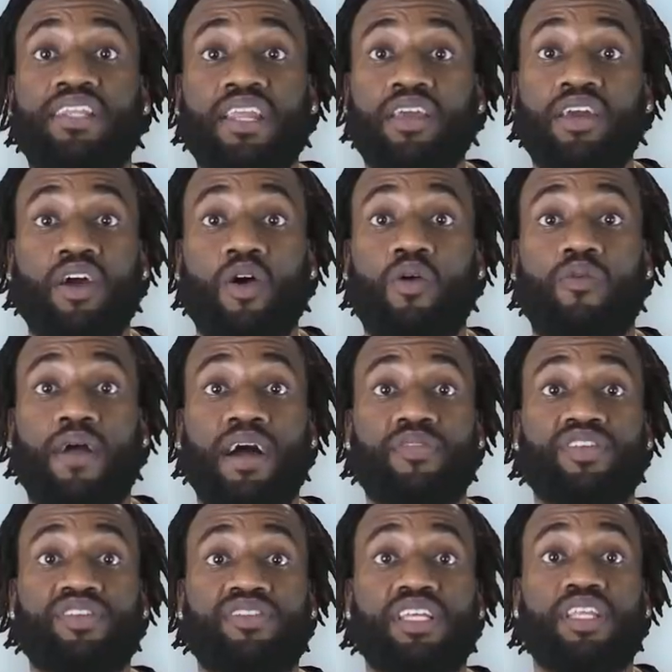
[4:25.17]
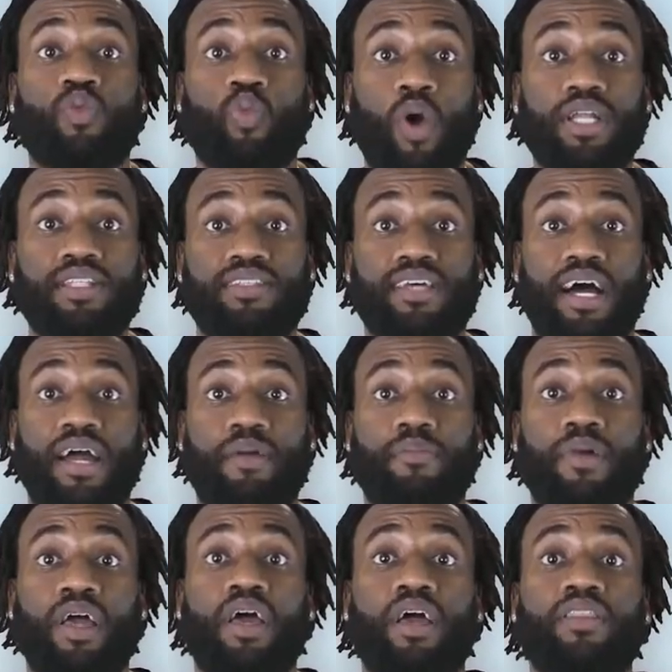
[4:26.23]
didn't go around the city one
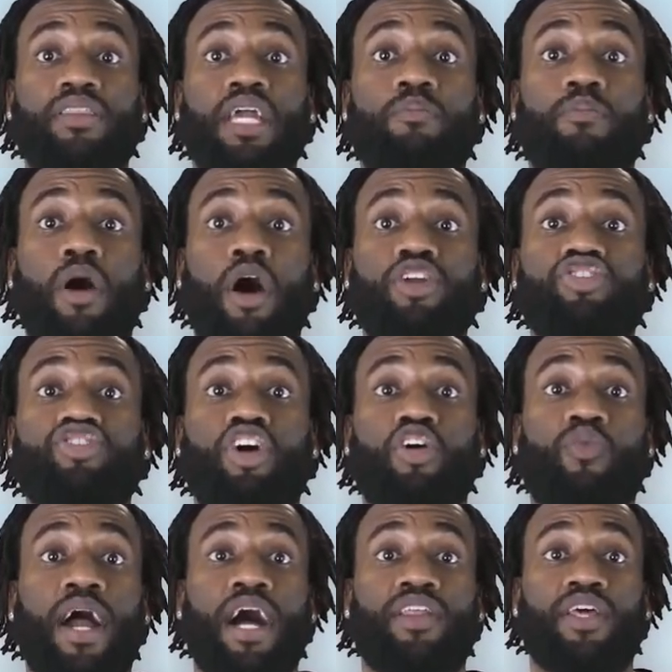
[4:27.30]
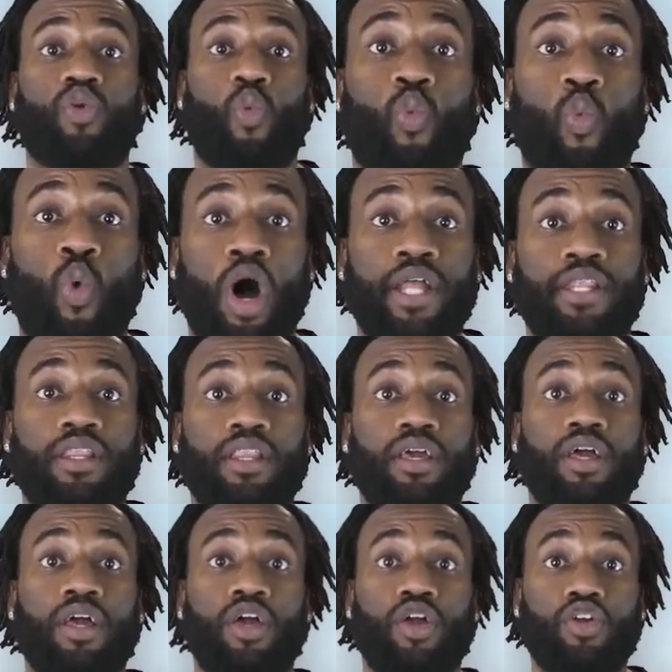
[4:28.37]
time. They marched around it
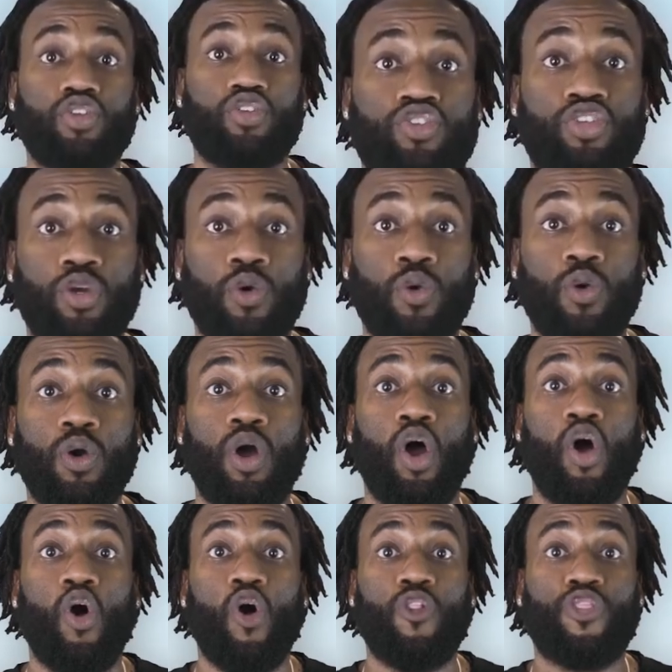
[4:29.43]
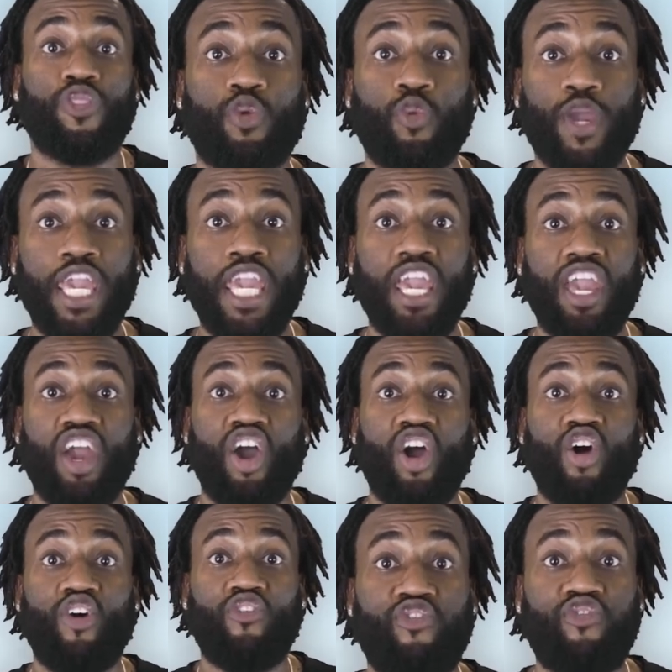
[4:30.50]
1, 2, 3,
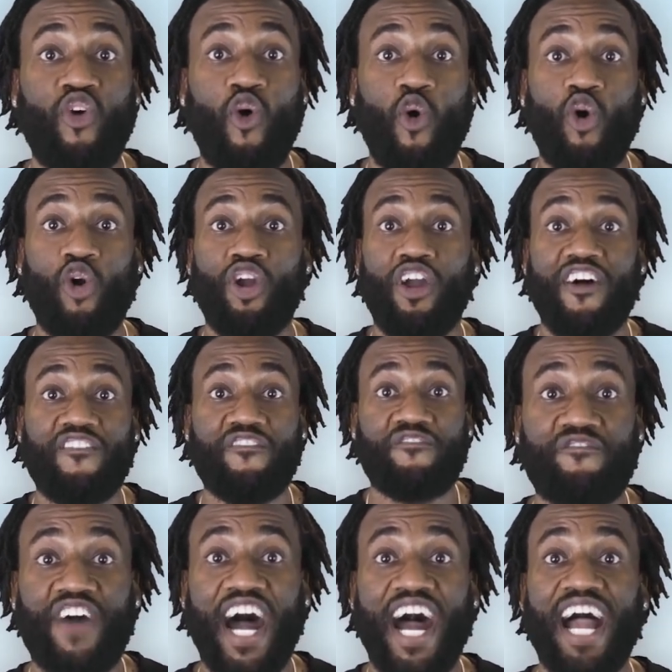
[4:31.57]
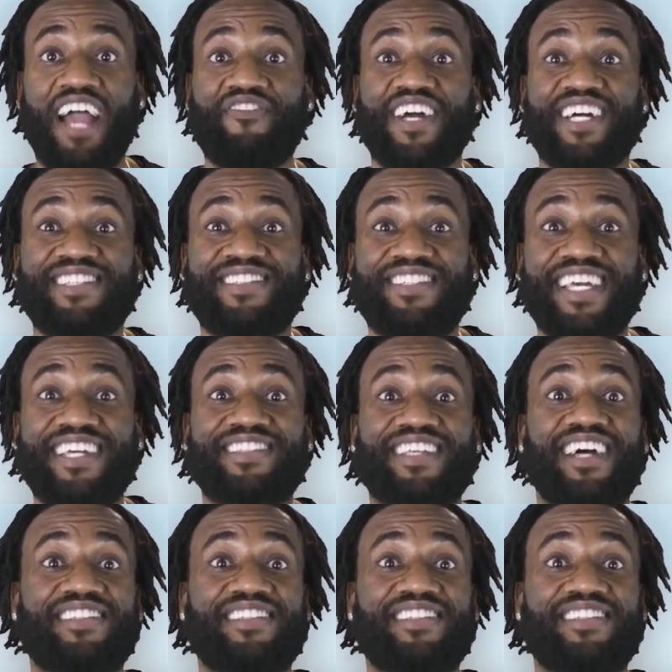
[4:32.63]
4, 5, 6,